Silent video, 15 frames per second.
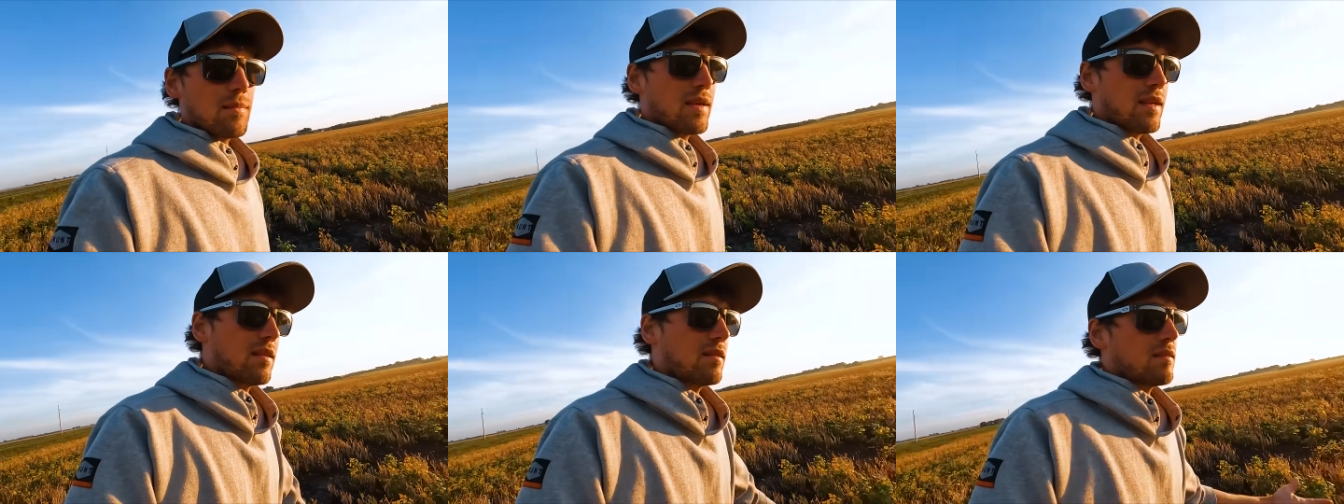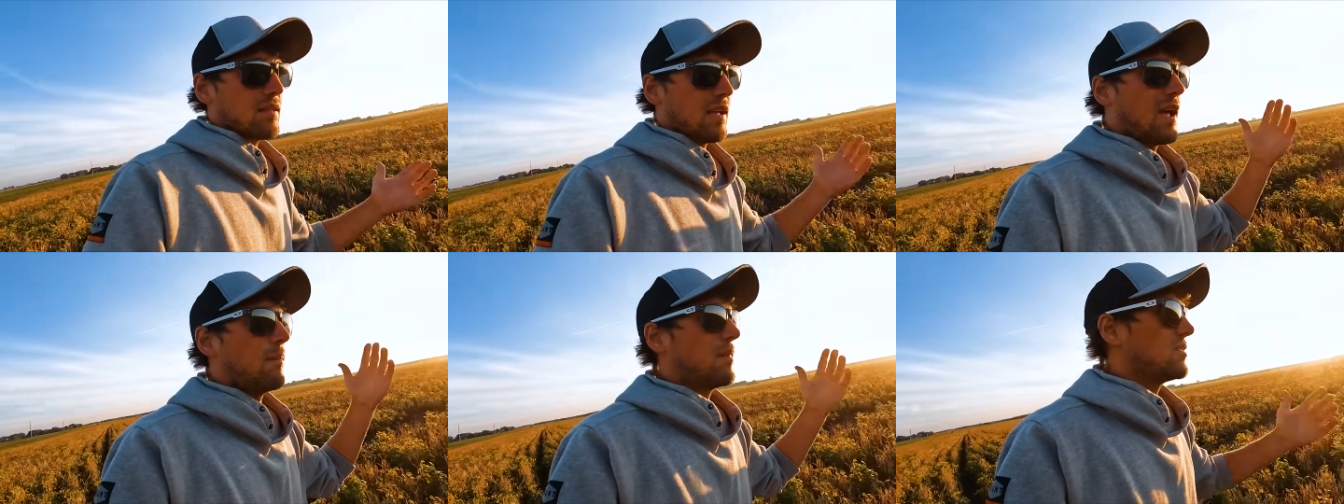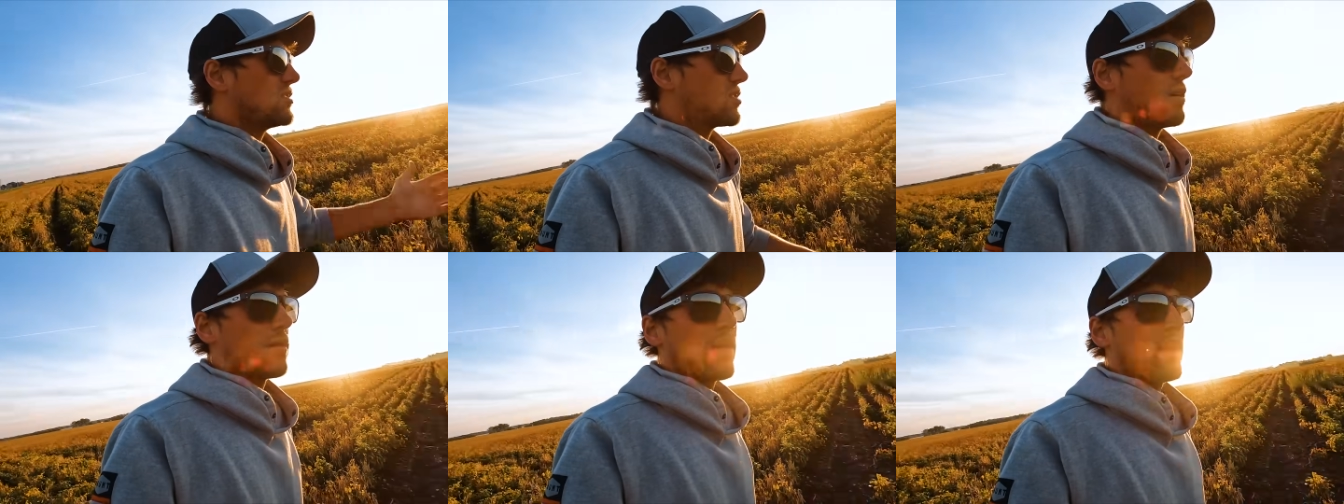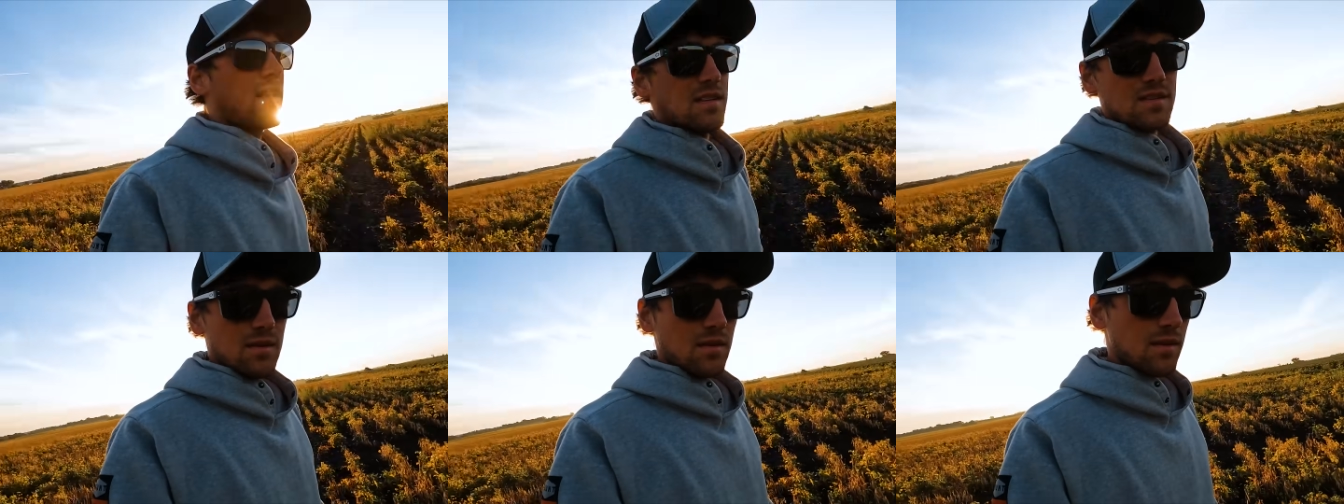bit damaged already,
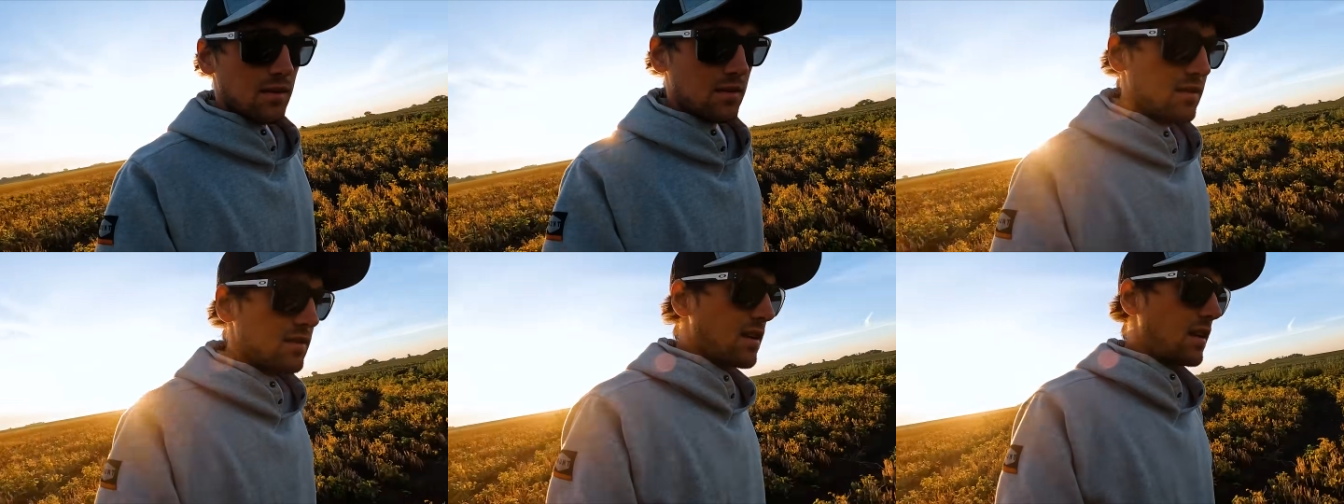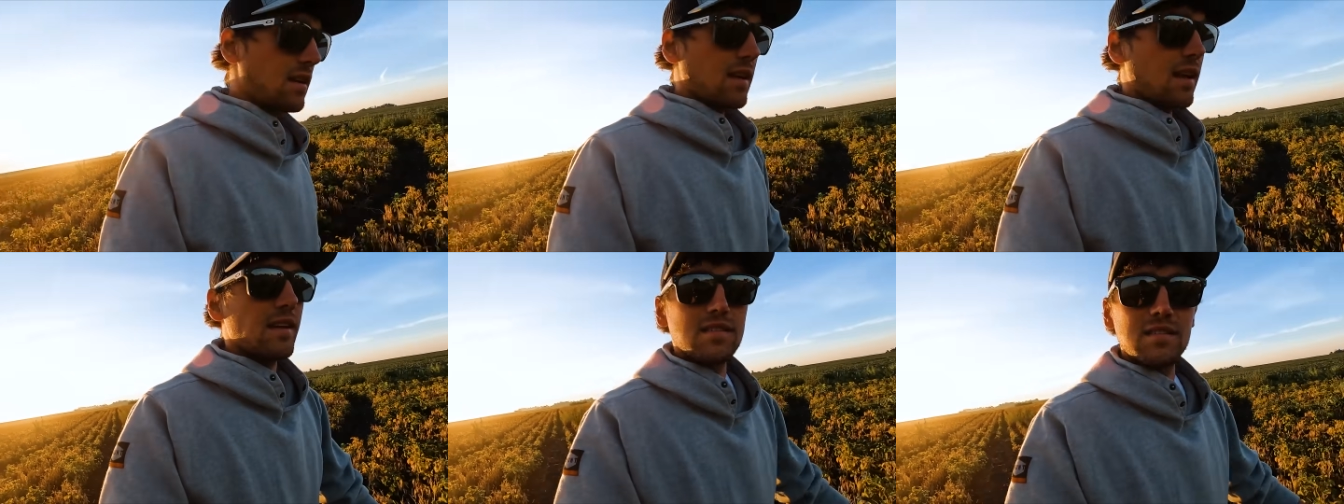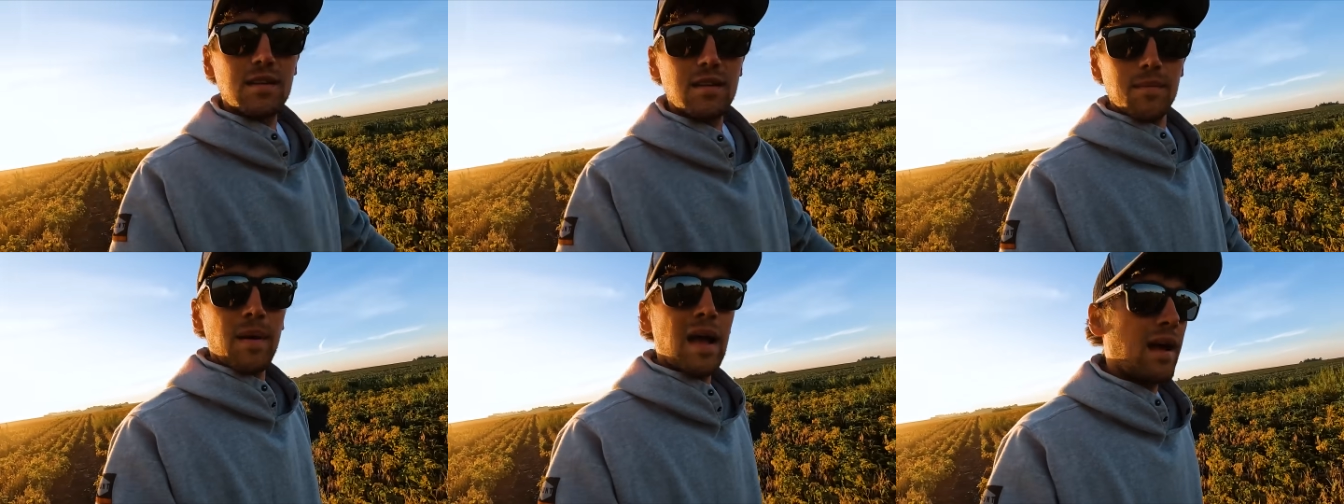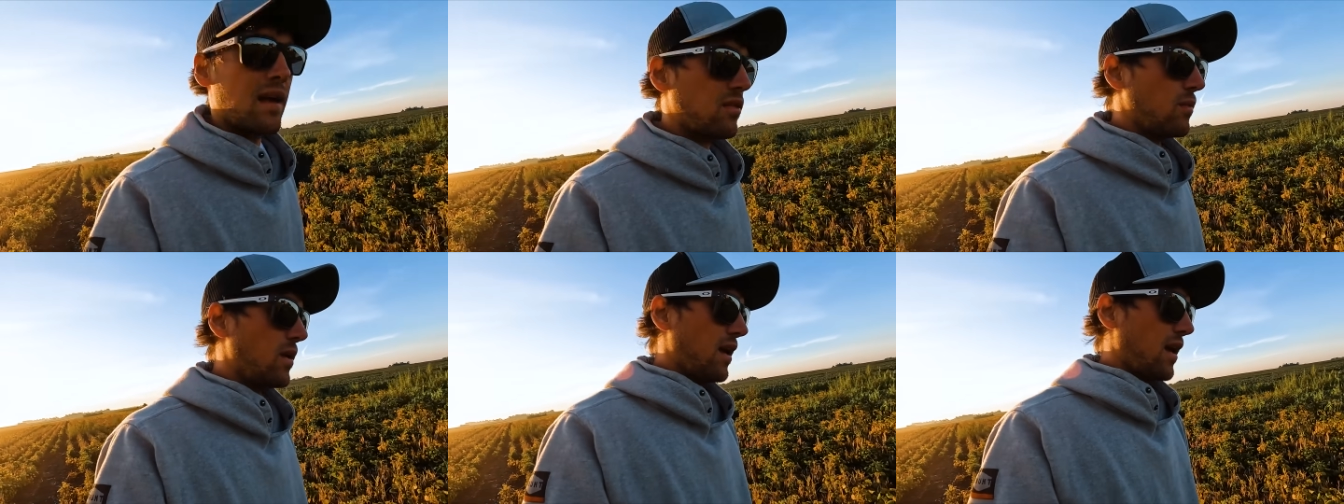so it's got a nice
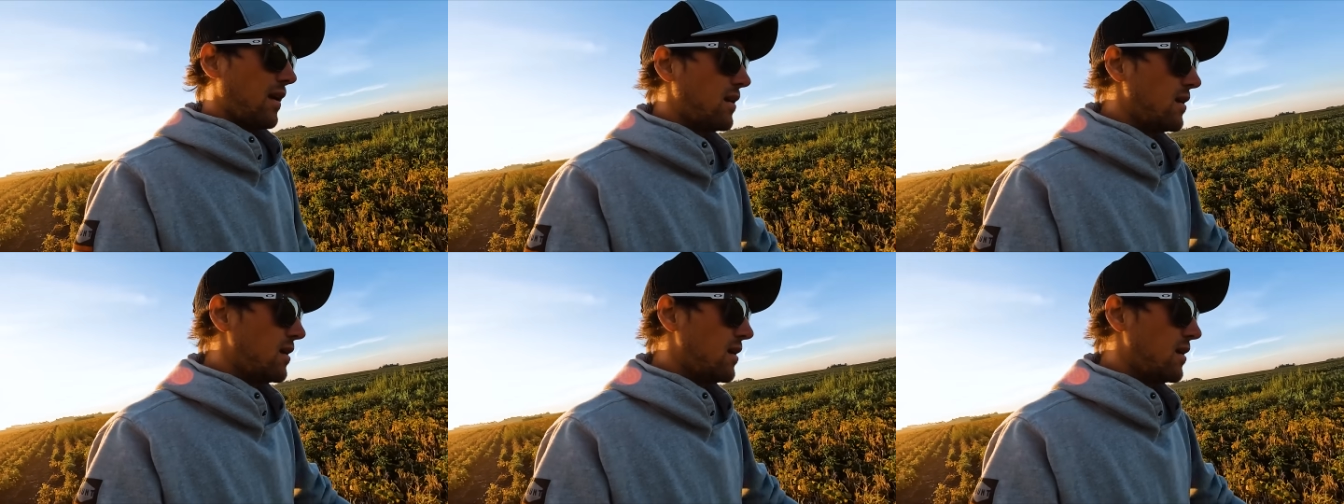pathway.